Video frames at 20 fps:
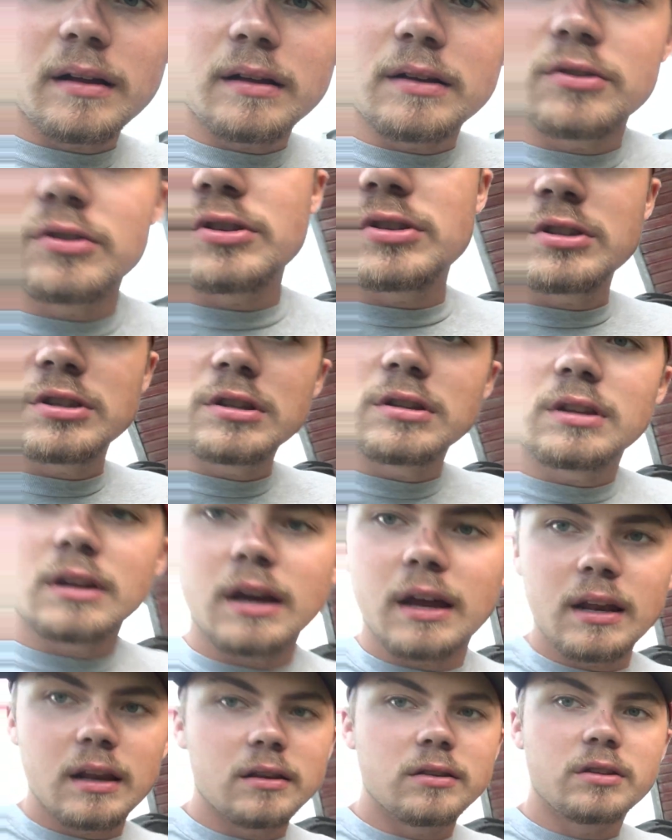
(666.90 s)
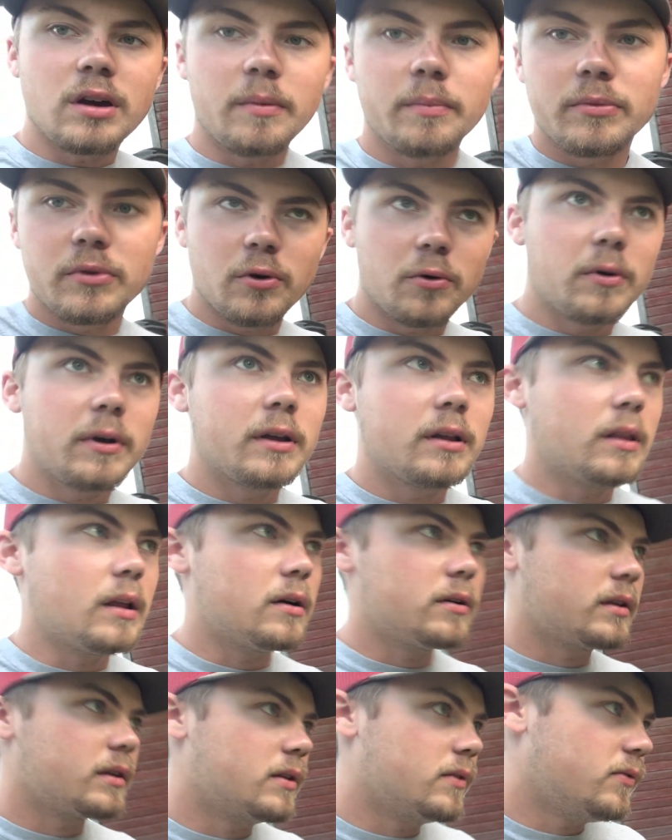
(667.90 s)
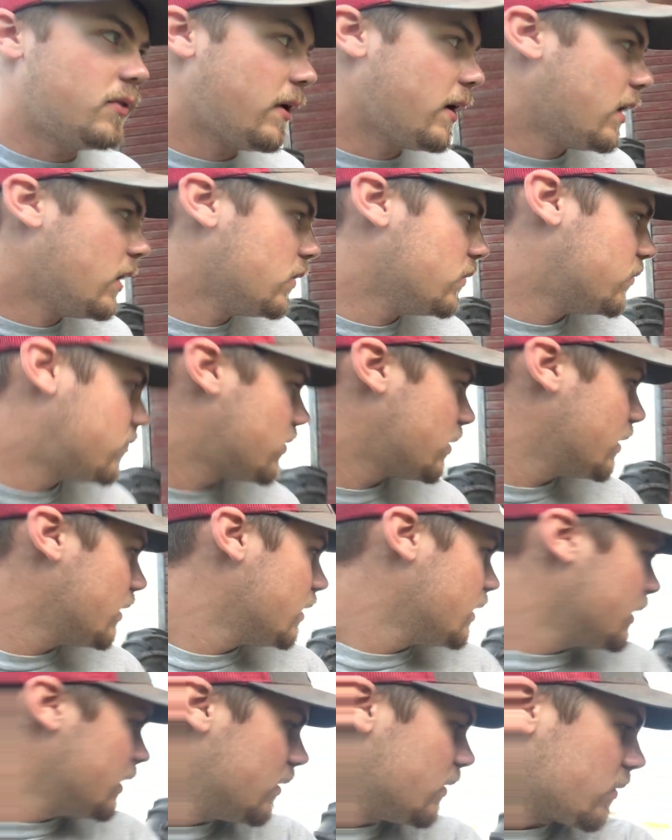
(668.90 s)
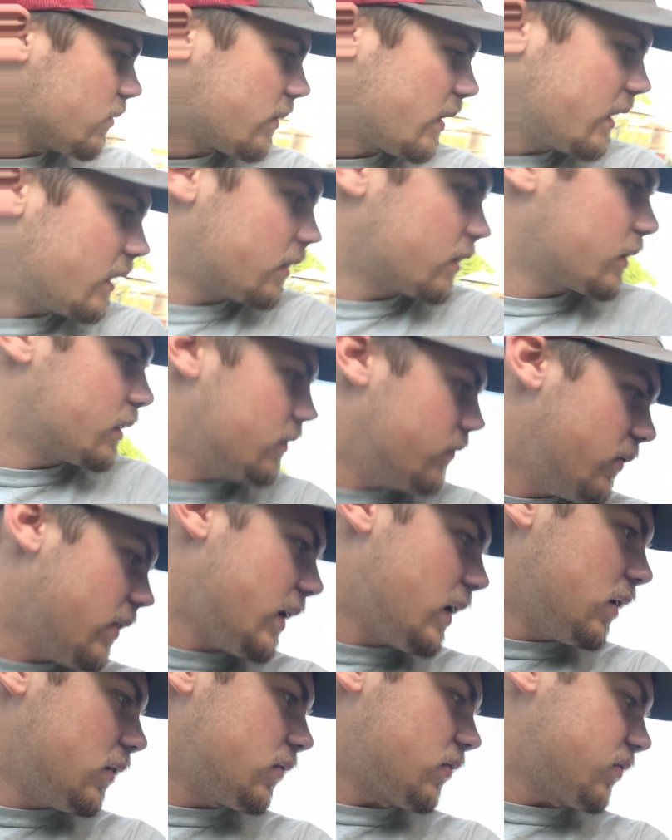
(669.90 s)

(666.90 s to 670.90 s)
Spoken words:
and just kind of dump the oil out of the valve, right out of the valve,